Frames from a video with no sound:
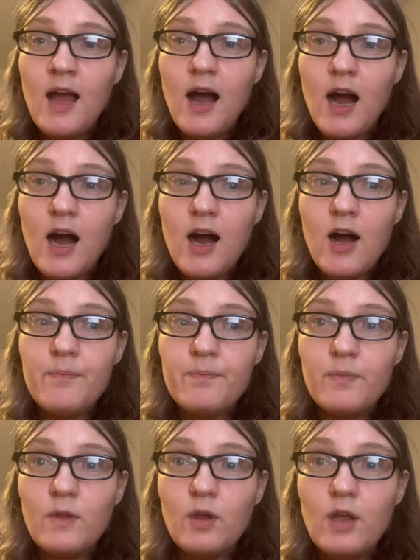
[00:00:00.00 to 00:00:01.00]

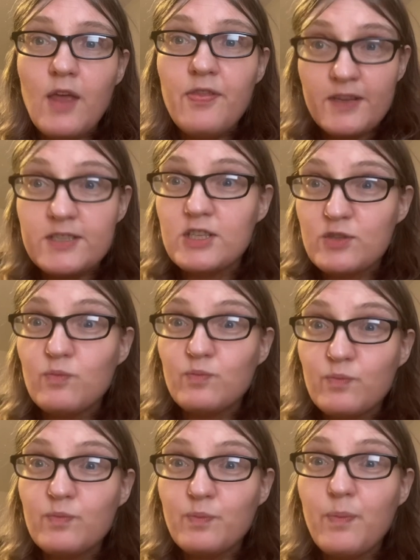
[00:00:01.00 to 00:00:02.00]
Um, and this is
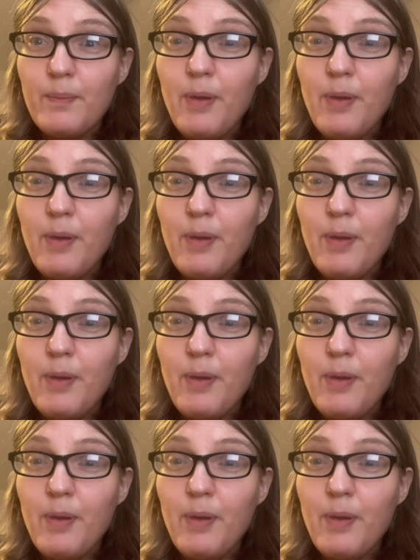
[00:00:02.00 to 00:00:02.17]
a